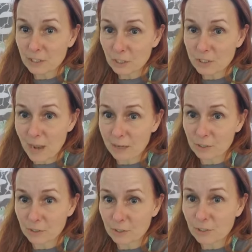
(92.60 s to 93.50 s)

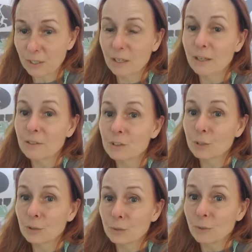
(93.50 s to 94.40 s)
doctors
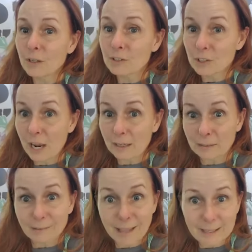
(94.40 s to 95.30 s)
to check
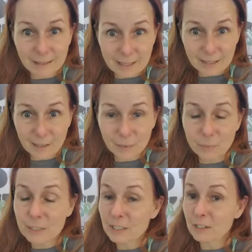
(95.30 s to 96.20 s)
leg length.
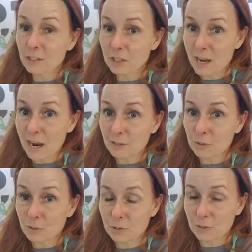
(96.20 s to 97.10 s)
We teach our
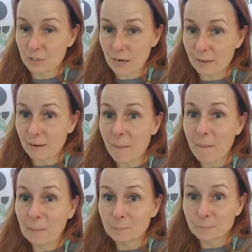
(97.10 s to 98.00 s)
doctors to check
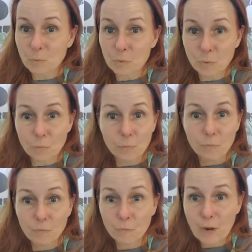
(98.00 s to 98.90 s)

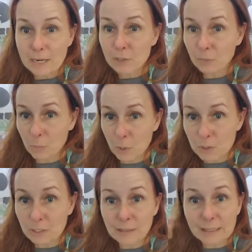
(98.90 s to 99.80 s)
range of
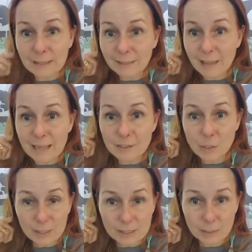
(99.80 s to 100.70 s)
motion in the
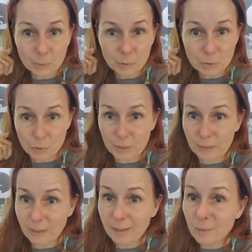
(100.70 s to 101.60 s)
atlanto-occipital
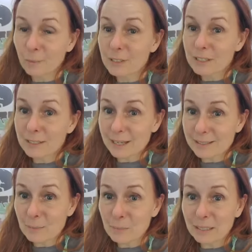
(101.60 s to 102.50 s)
joint, which
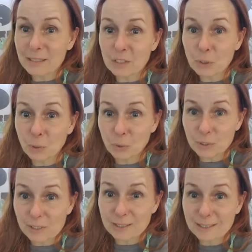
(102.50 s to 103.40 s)
doesn't mean that your
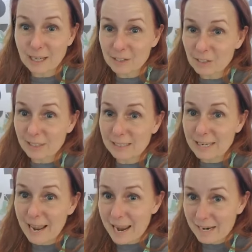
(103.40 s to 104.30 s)
horse can touch his
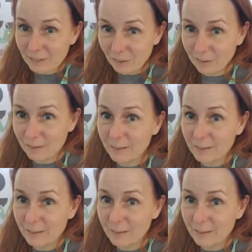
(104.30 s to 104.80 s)
tail.